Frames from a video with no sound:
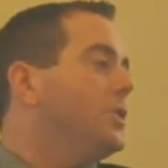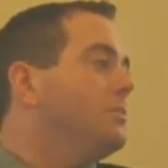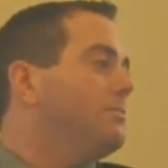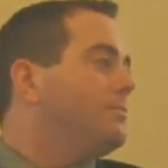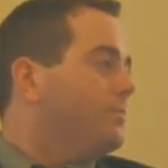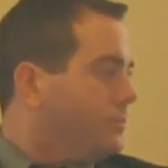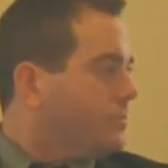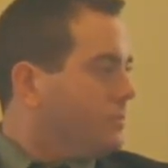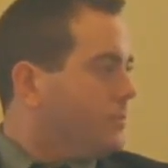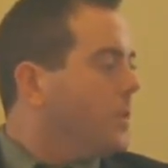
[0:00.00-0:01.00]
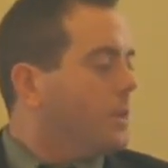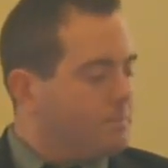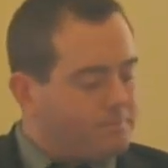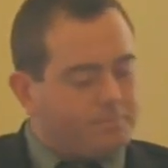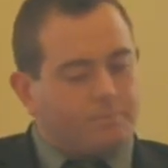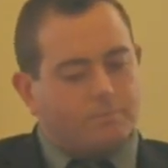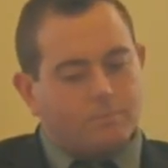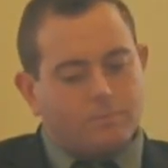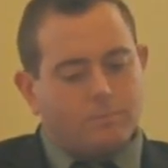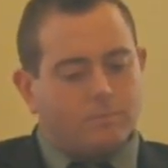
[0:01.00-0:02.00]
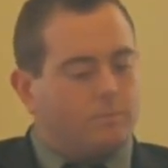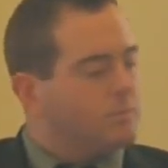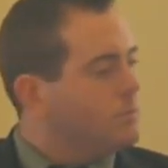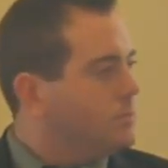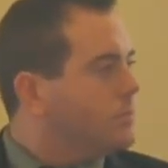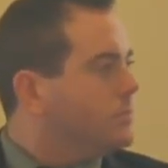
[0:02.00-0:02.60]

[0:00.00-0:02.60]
roughly speaking, going with that rough rule of thumb.